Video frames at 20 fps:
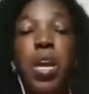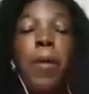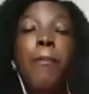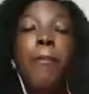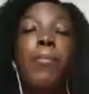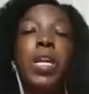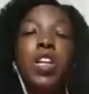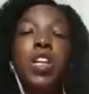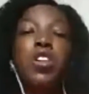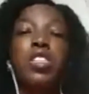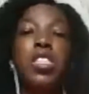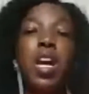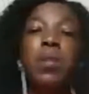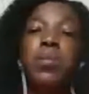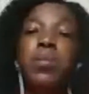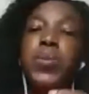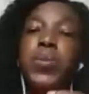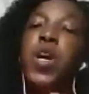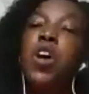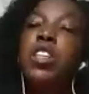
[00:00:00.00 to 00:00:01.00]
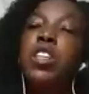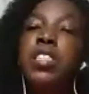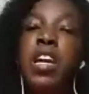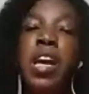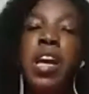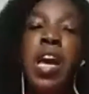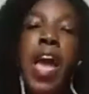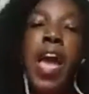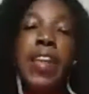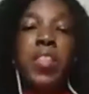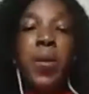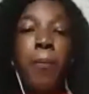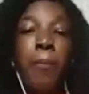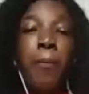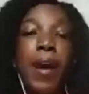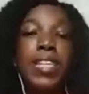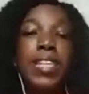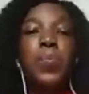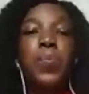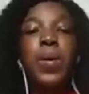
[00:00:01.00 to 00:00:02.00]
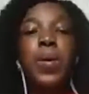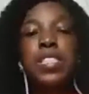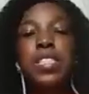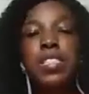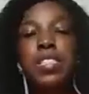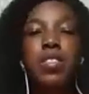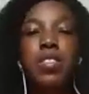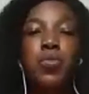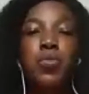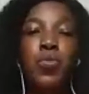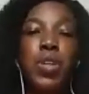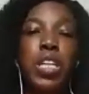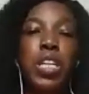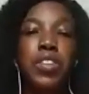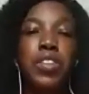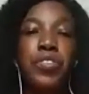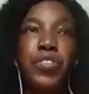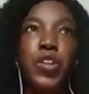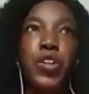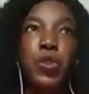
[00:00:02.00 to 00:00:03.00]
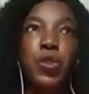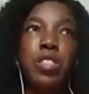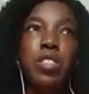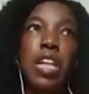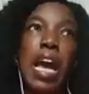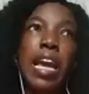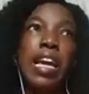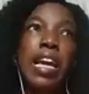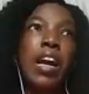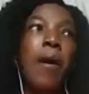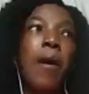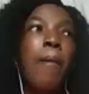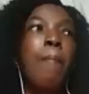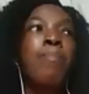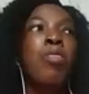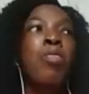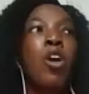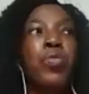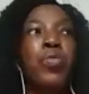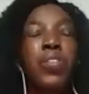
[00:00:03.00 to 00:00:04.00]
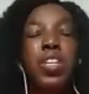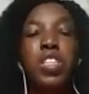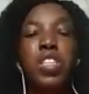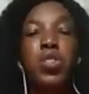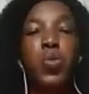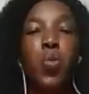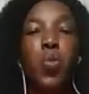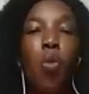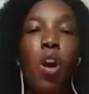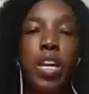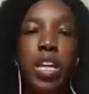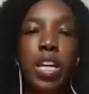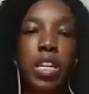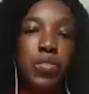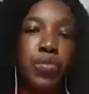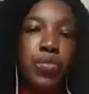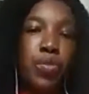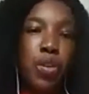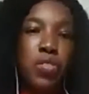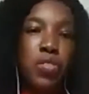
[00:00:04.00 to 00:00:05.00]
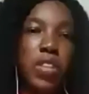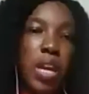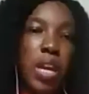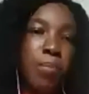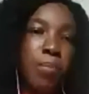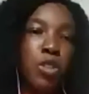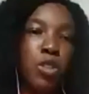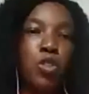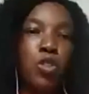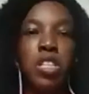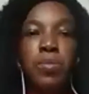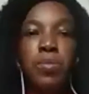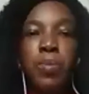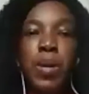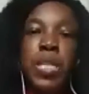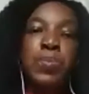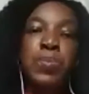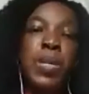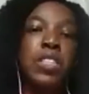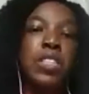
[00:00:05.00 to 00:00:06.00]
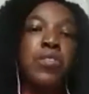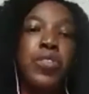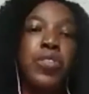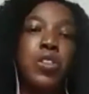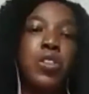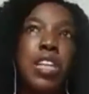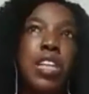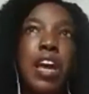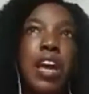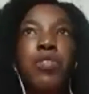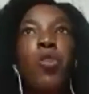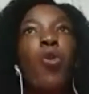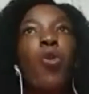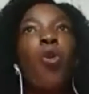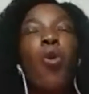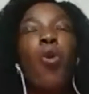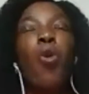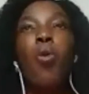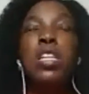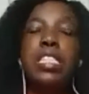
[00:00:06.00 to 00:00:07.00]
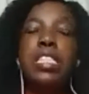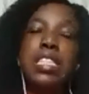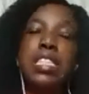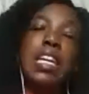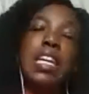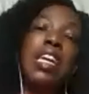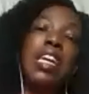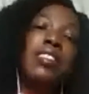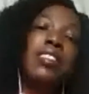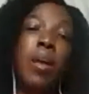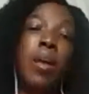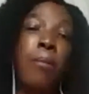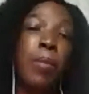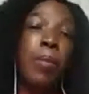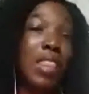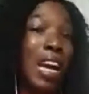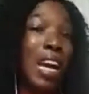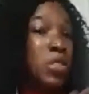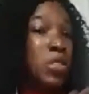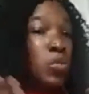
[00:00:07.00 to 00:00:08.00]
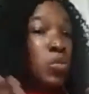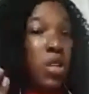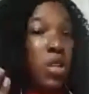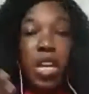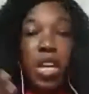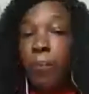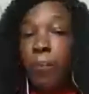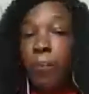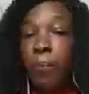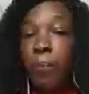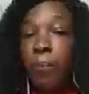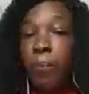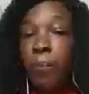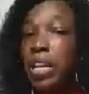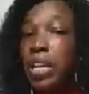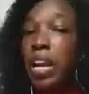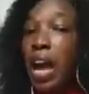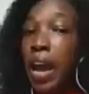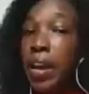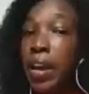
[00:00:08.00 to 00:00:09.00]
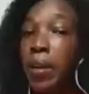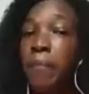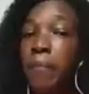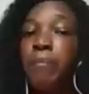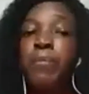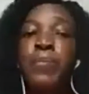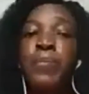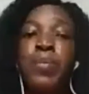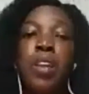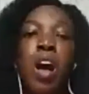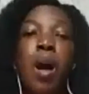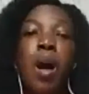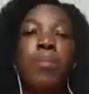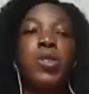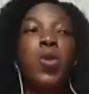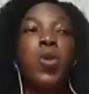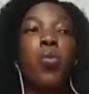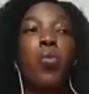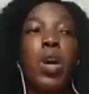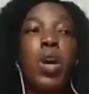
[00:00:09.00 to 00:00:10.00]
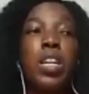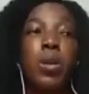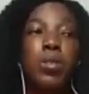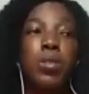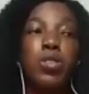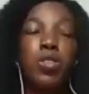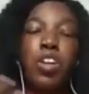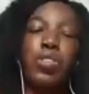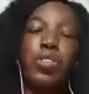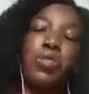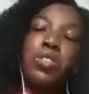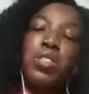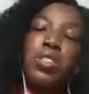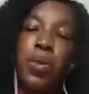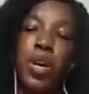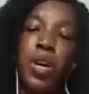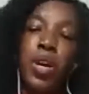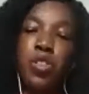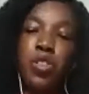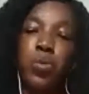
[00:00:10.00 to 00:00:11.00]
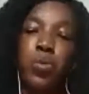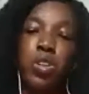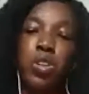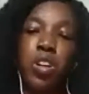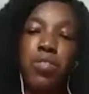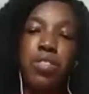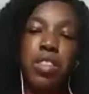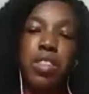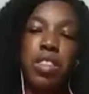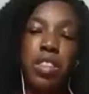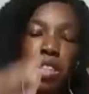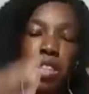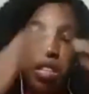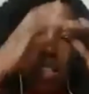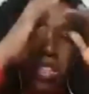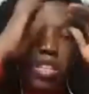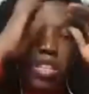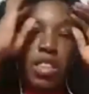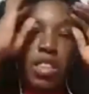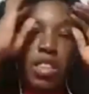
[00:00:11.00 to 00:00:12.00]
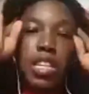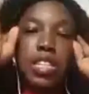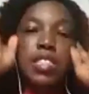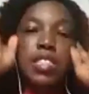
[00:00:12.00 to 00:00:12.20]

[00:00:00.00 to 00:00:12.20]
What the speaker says: a million times, because a depressed person really feels like nothing is working for them. A depressed person feels like the whole world is against them, but that's really a big lie. So when I was going through depression, one of the things